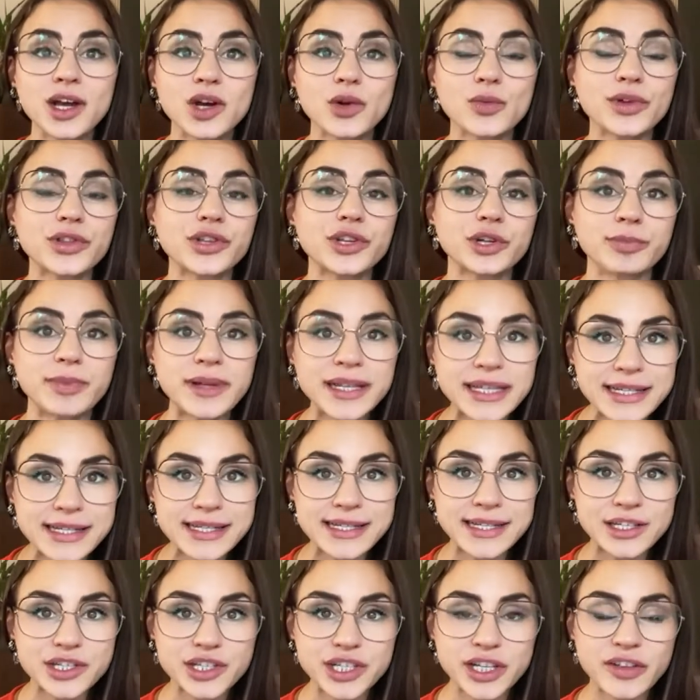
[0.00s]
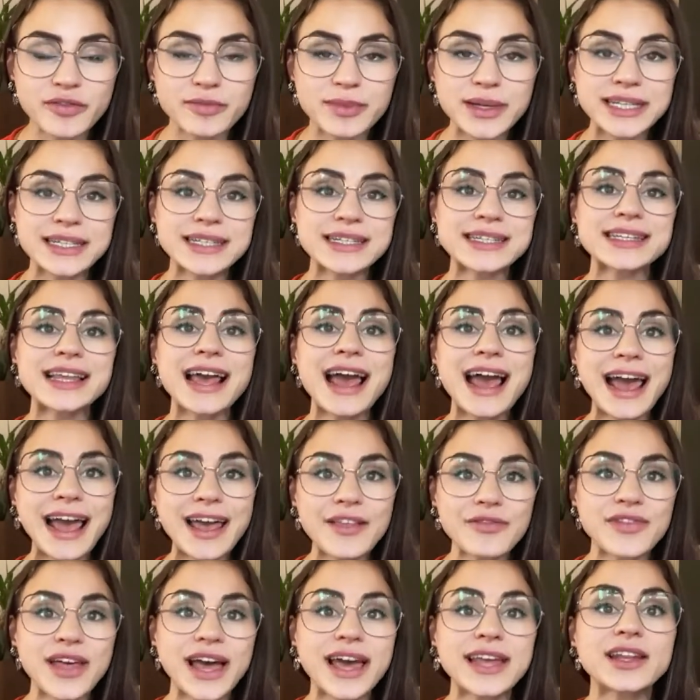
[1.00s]
with your biggest achievements,
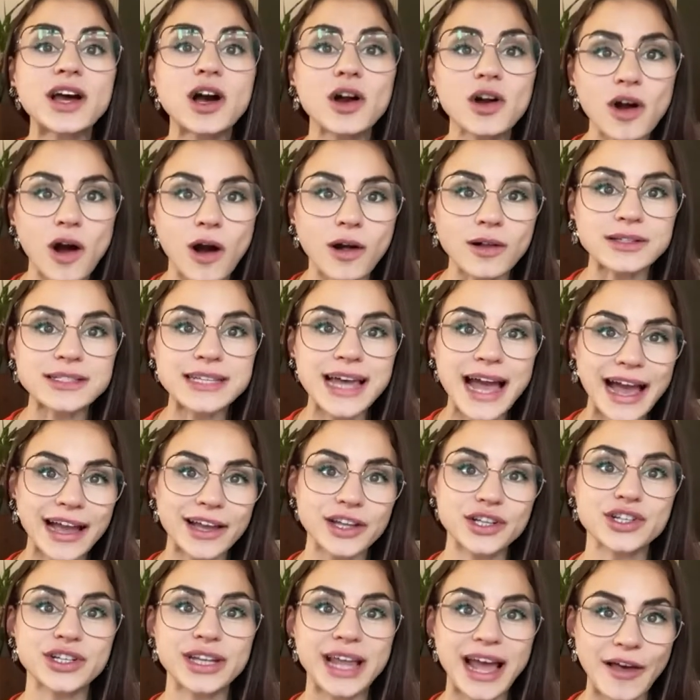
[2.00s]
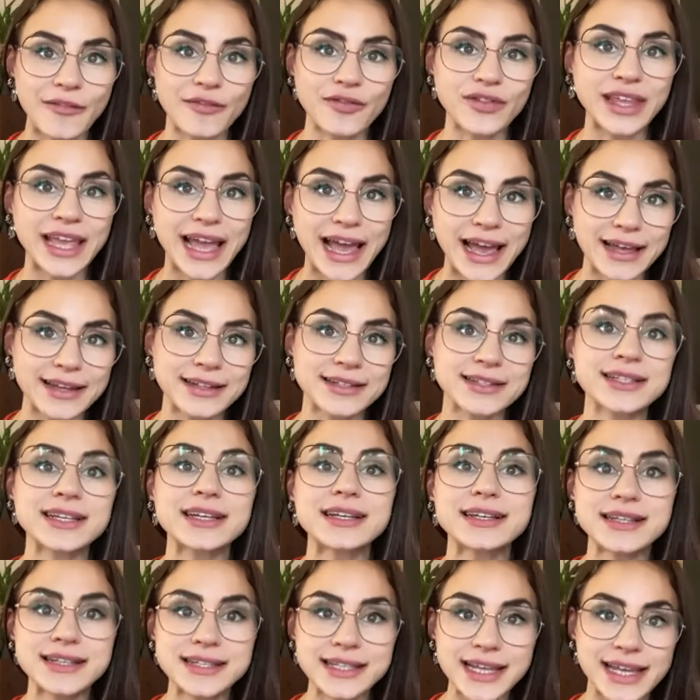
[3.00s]
and then a call to action at the end
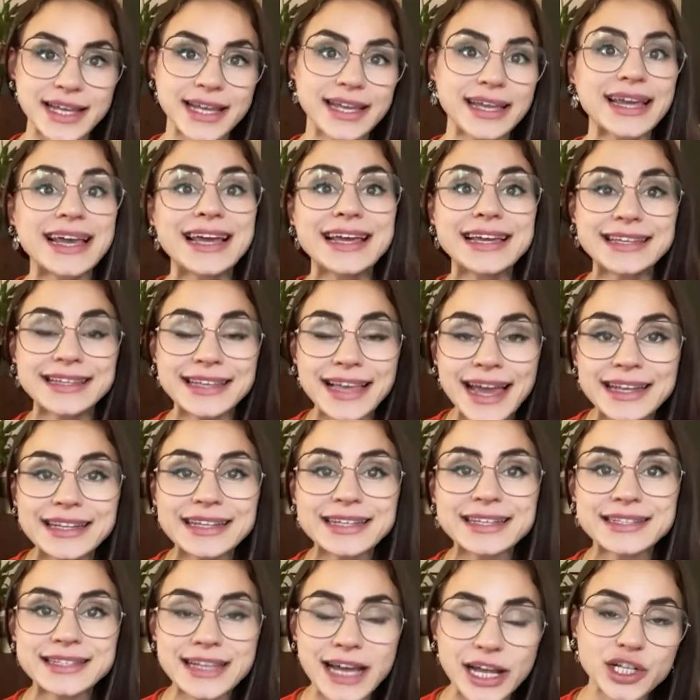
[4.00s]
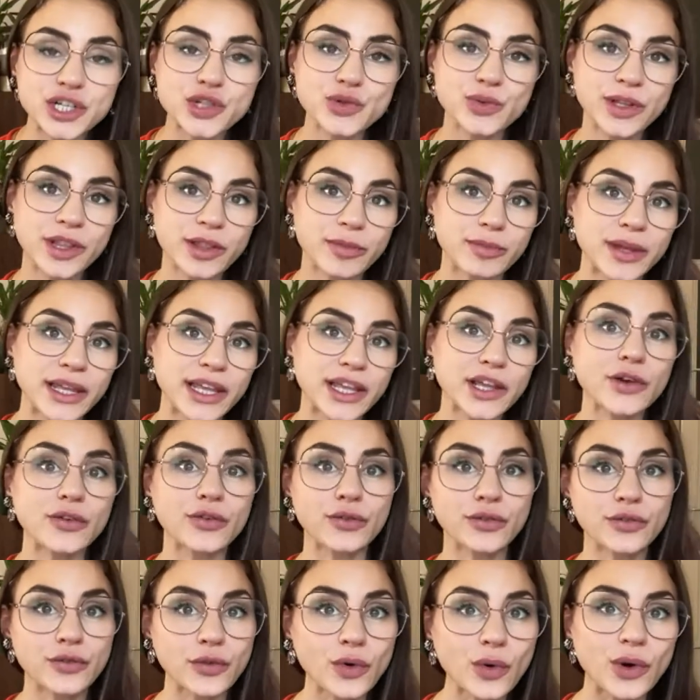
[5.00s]
saying, get in touch with me
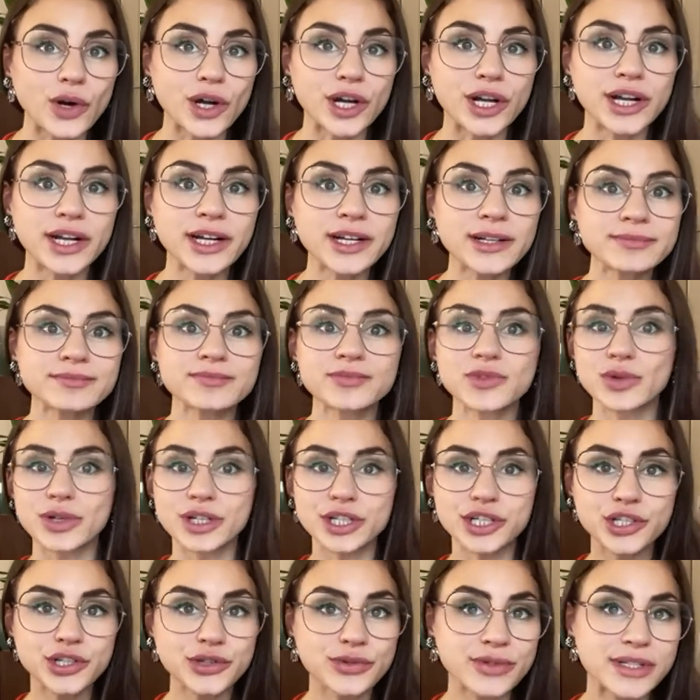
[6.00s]
for, or to